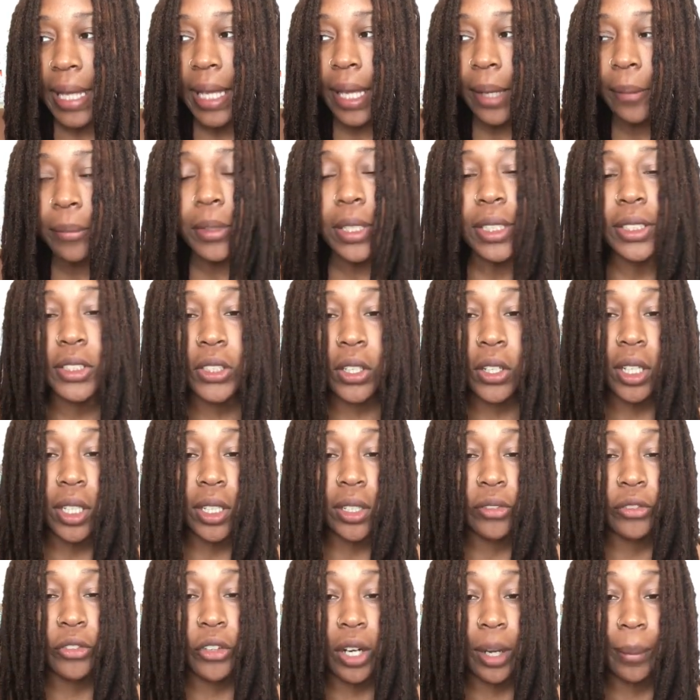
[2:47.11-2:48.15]
kept this
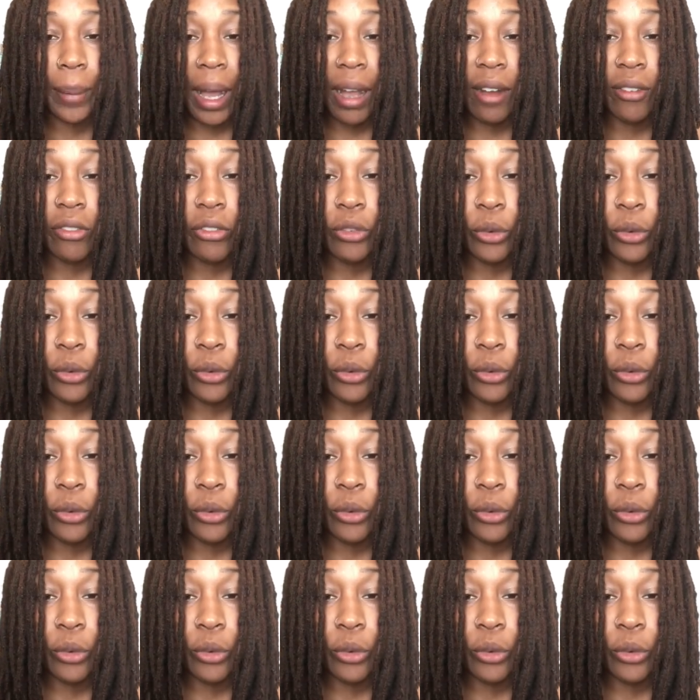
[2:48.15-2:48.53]
on for about